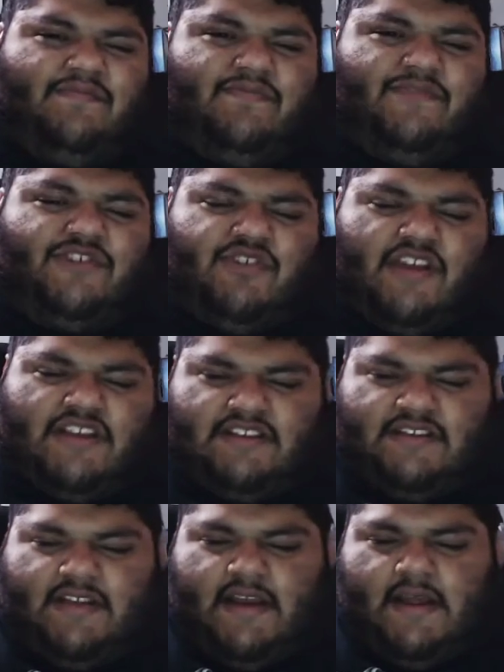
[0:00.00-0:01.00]

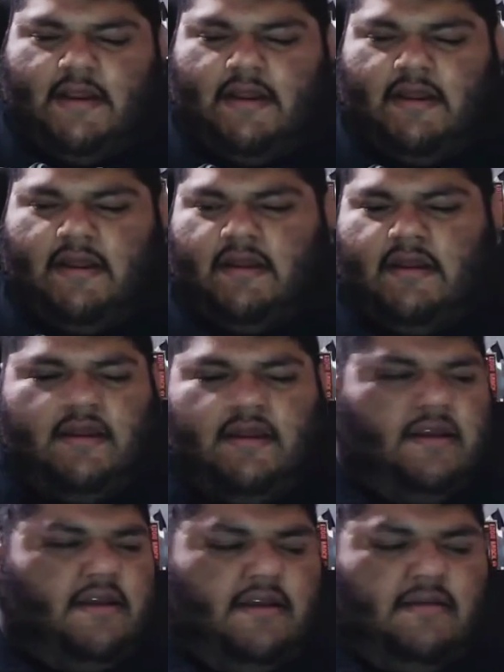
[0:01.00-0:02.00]
showcases that.
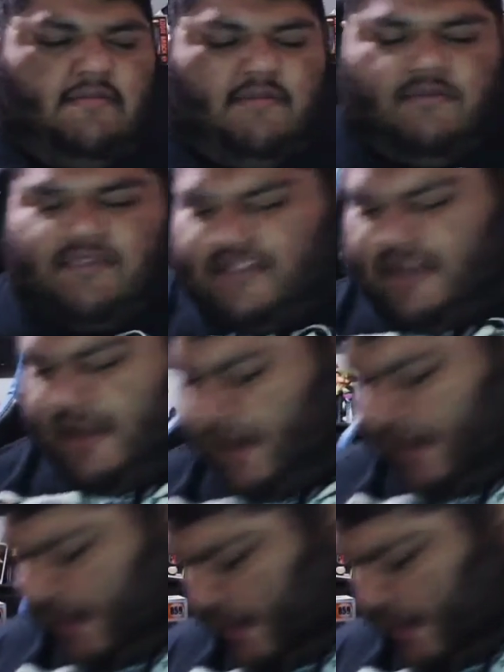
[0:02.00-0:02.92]
Once again,